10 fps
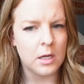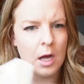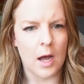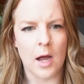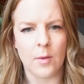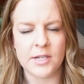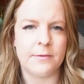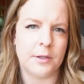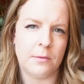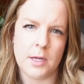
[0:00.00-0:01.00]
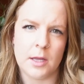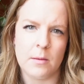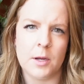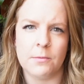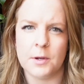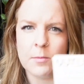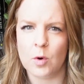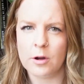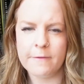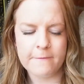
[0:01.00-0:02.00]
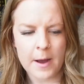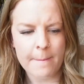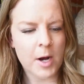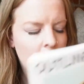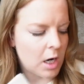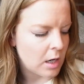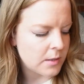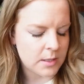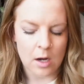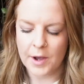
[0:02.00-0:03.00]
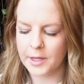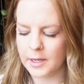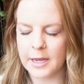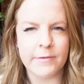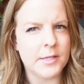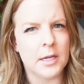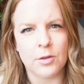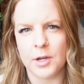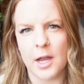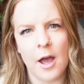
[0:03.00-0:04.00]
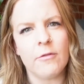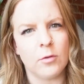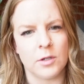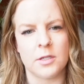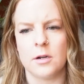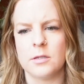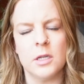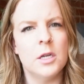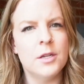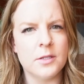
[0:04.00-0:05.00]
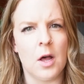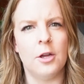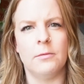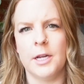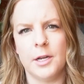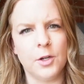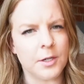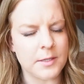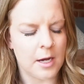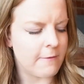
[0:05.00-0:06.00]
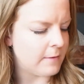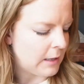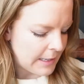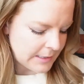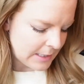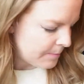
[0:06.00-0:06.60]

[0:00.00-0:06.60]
I would definitely read them and read more from her. So I think I gave this like 3.5, 4 stars. Solid read, good stuff, liked it.